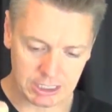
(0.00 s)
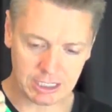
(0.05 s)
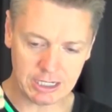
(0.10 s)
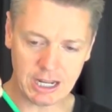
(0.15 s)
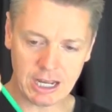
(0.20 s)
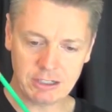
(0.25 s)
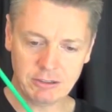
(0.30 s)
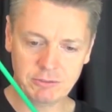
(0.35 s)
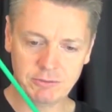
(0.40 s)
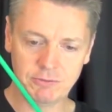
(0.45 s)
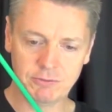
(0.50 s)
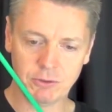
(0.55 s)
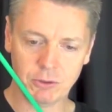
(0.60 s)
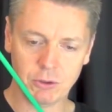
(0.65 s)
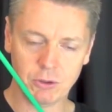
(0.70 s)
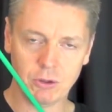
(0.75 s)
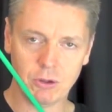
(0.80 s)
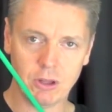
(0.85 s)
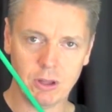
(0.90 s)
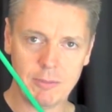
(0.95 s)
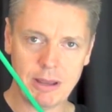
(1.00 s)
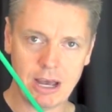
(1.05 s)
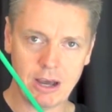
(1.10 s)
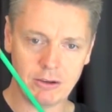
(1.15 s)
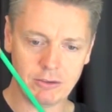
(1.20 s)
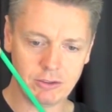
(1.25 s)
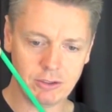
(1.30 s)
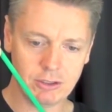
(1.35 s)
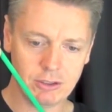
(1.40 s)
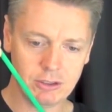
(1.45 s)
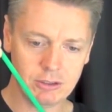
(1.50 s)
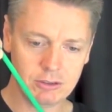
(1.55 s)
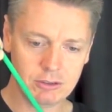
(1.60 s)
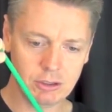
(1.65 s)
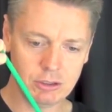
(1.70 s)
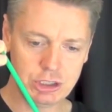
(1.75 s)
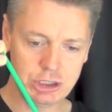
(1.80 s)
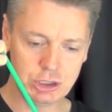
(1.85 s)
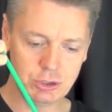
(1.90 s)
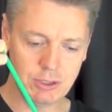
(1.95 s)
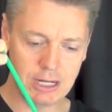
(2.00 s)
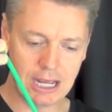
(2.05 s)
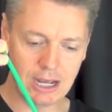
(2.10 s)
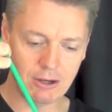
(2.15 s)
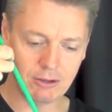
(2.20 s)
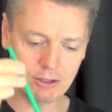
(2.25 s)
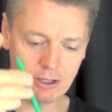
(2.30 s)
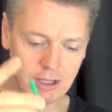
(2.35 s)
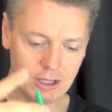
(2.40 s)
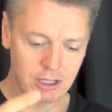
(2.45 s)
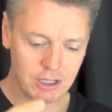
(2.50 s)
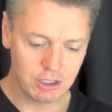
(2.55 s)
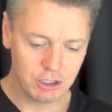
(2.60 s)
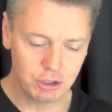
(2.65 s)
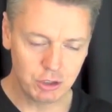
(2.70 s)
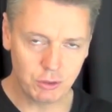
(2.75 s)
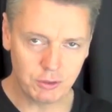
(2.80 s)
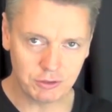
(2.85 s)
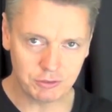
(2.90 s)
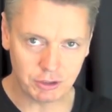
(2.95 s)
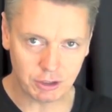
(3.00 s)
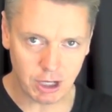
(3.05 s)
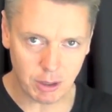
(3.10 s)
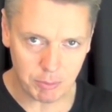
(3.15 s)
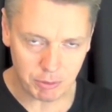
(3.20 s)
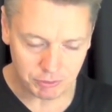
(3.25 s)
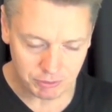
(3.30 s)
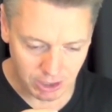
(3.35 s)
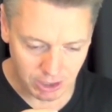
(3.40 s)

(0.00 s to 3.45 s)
Get a nice full amount to shoot out. You do this a couple